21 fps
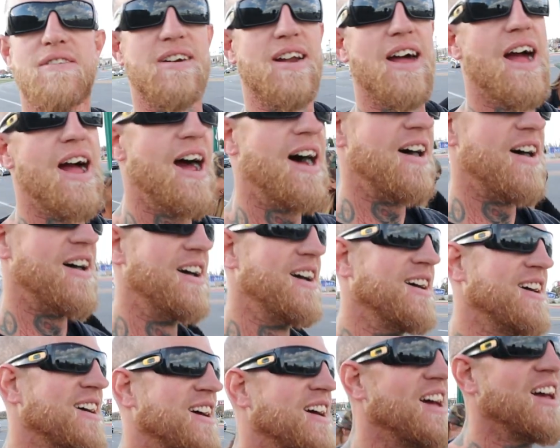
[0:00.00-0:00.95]
for now.
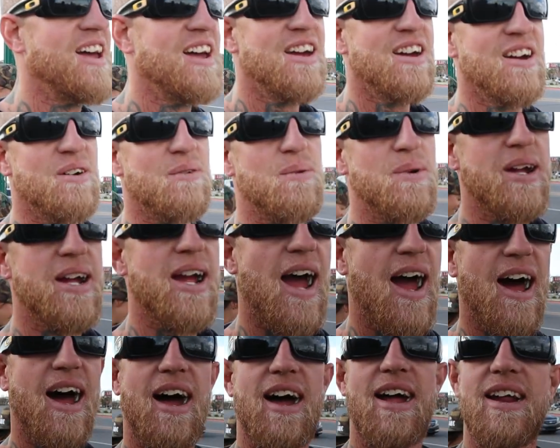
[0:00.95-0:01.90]
We
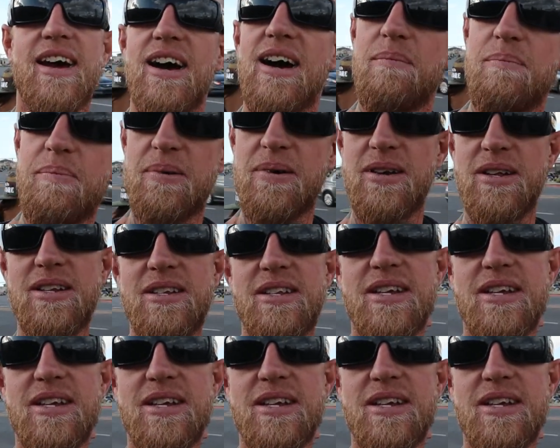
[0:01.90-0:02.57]
had a pretty